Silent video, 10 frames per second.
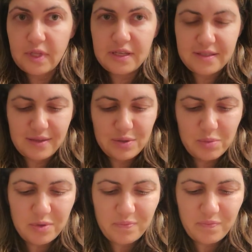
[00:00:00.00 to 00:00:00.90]
Excuse me.
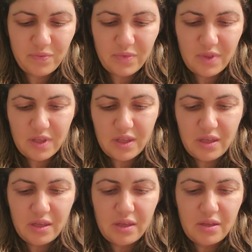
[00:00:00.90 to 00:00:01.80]

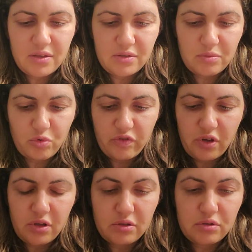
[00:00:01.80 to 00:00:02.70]
So moving
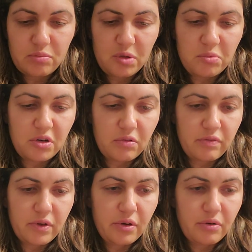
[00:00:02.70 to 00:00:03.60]
on to my middle
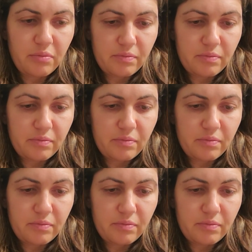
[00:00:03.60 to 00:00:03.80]
finger.